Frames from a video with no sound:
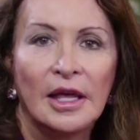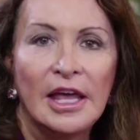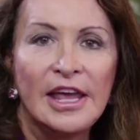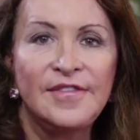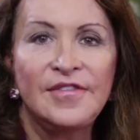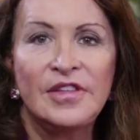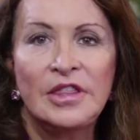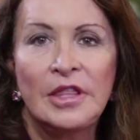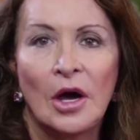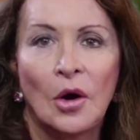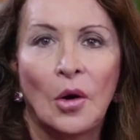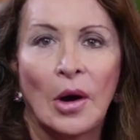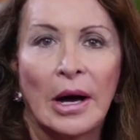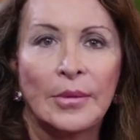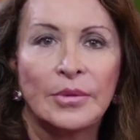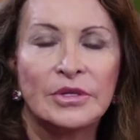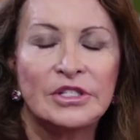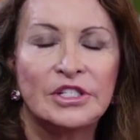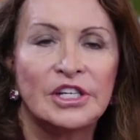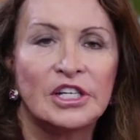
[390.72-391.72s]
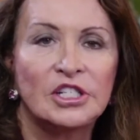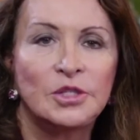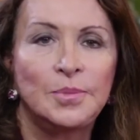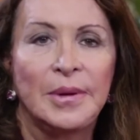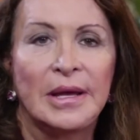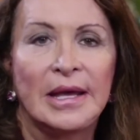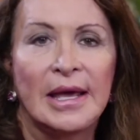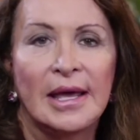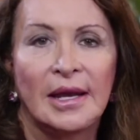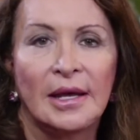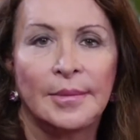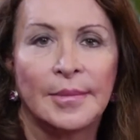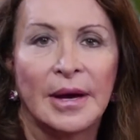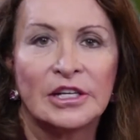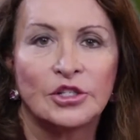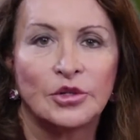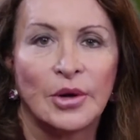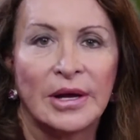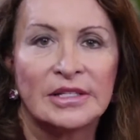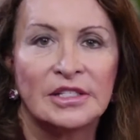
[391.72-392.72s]
Even though I was just beginning
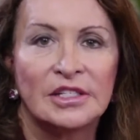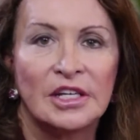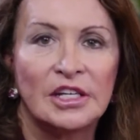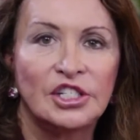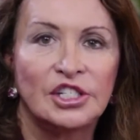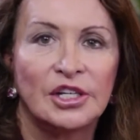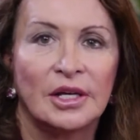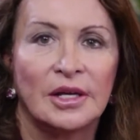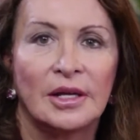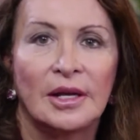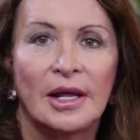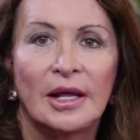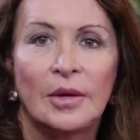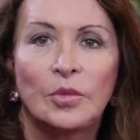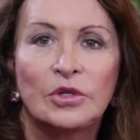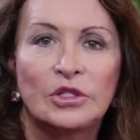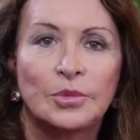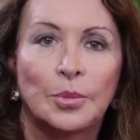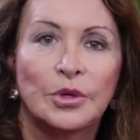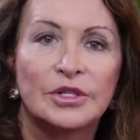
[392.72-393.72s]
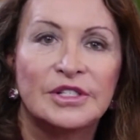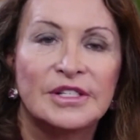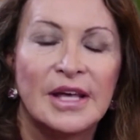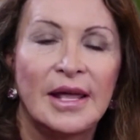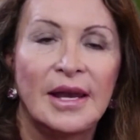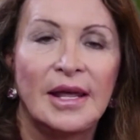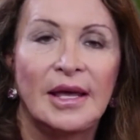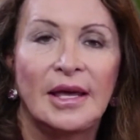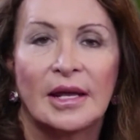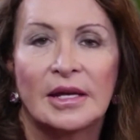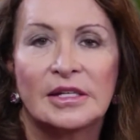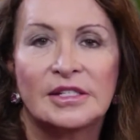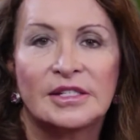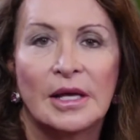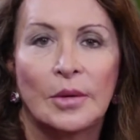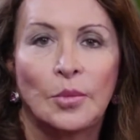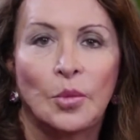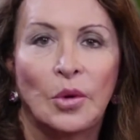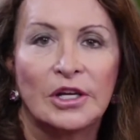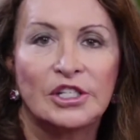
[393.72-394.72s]
my transition and was presenting in a
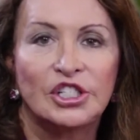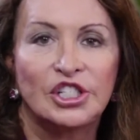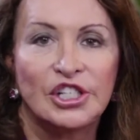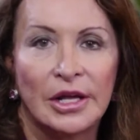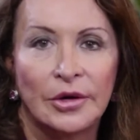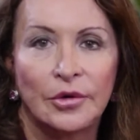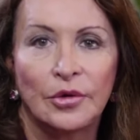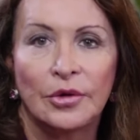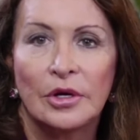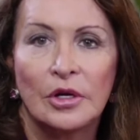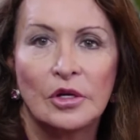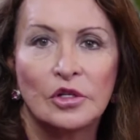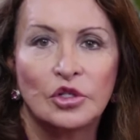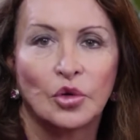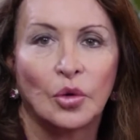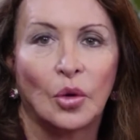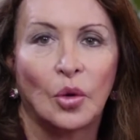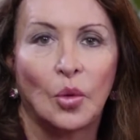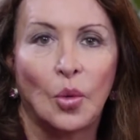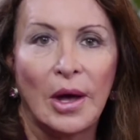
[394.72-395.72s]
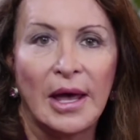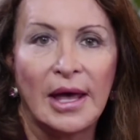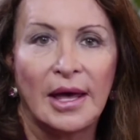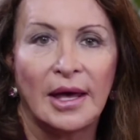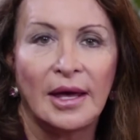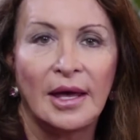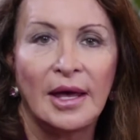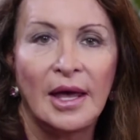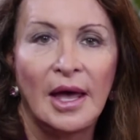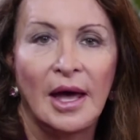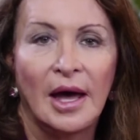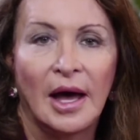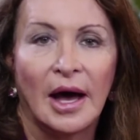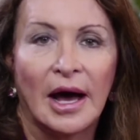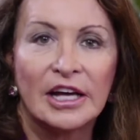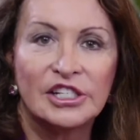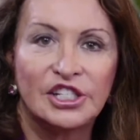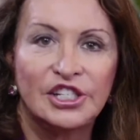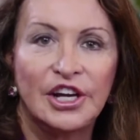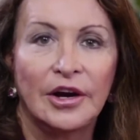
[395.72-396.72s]
somewhat gender-neutral way,
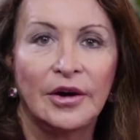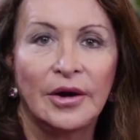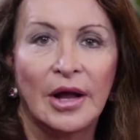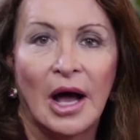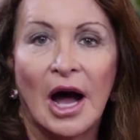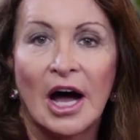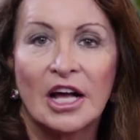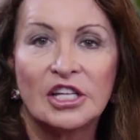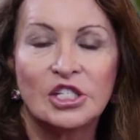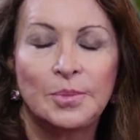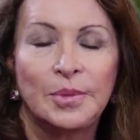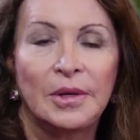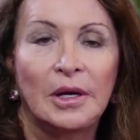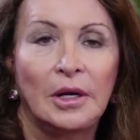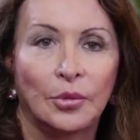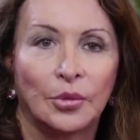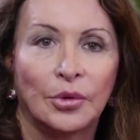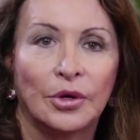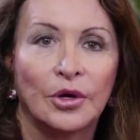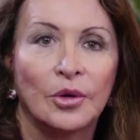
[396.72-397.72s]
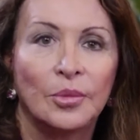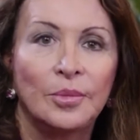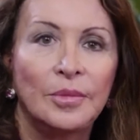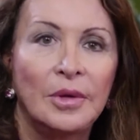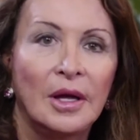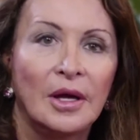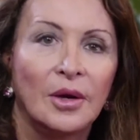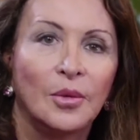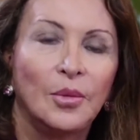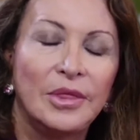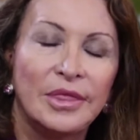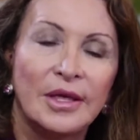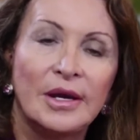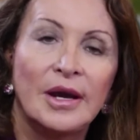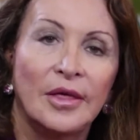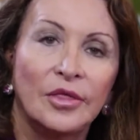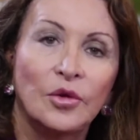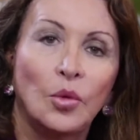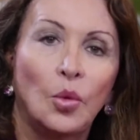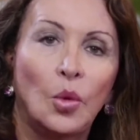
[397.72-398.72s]
I shared a hospital room with another